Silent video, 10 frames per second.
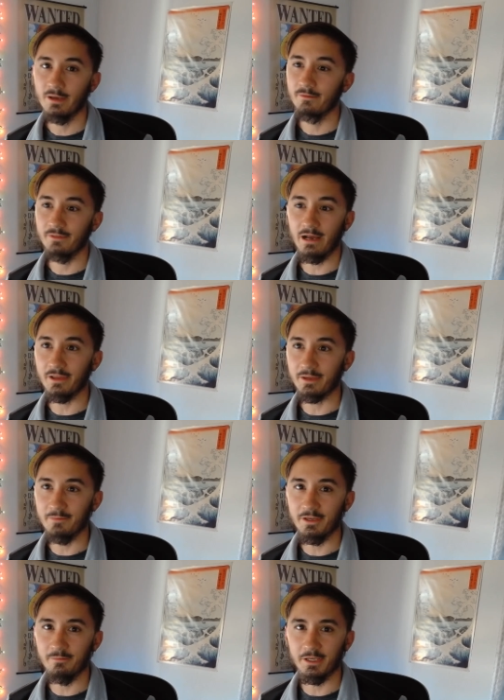not like
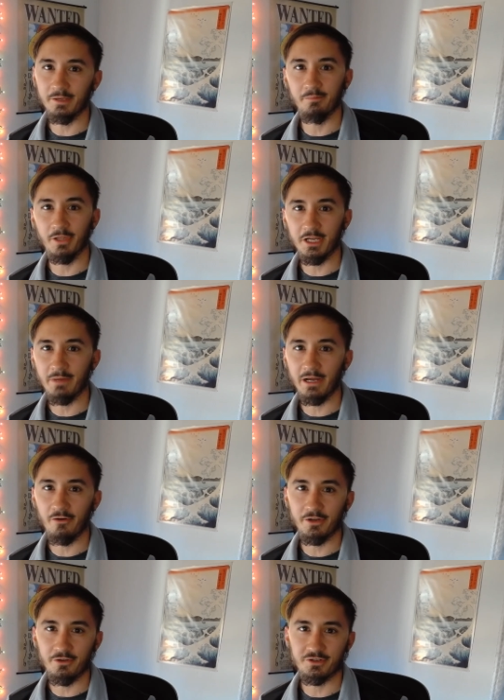me being plagued by
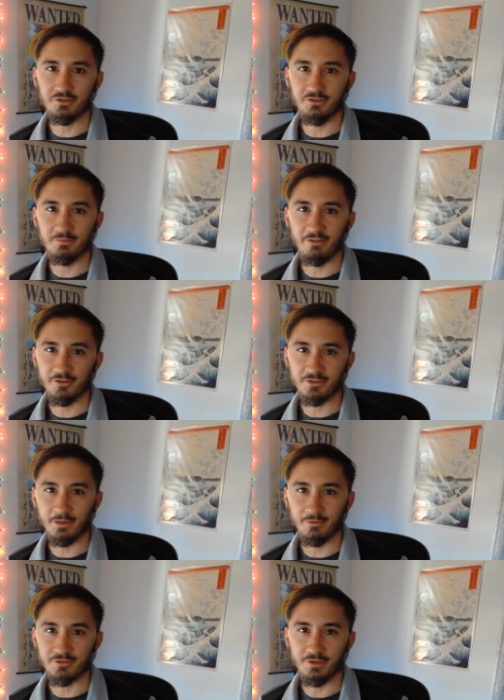audio issues my first
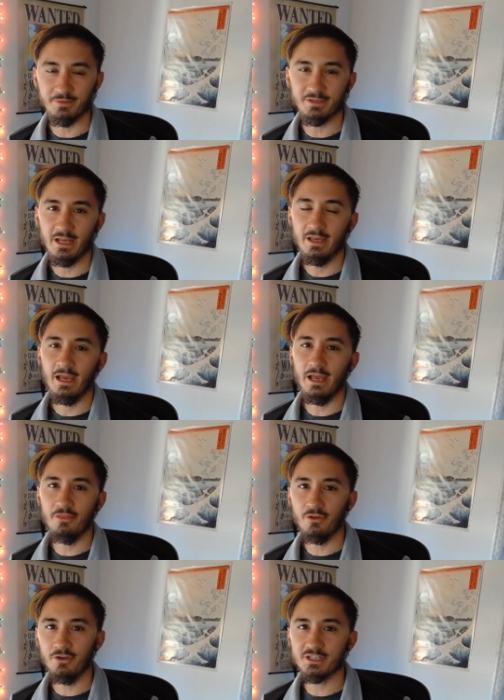couple streams. And
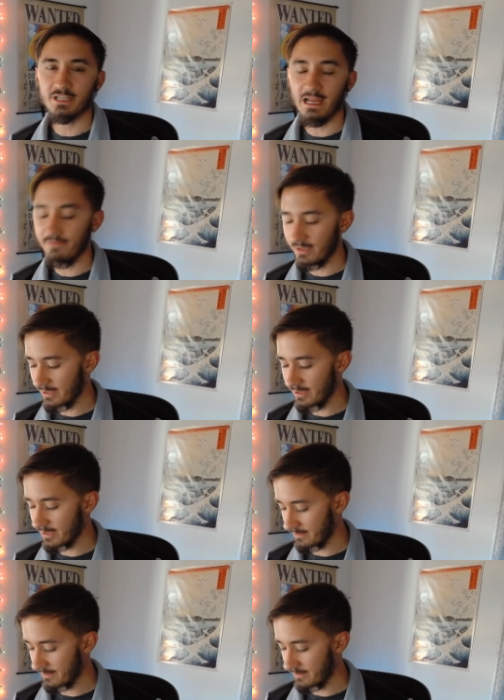third, just having like